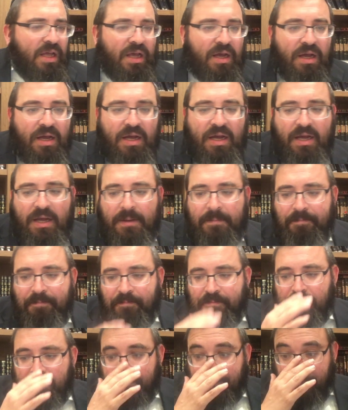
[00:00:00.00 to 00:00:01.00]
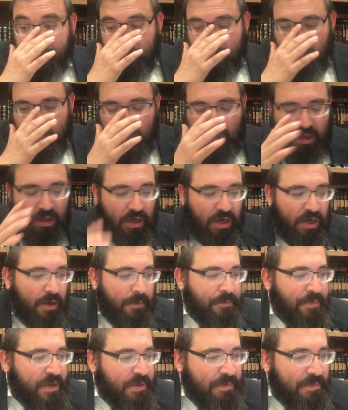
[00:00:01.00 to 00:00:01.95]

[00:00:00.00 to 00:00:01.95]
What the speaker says: Rabbi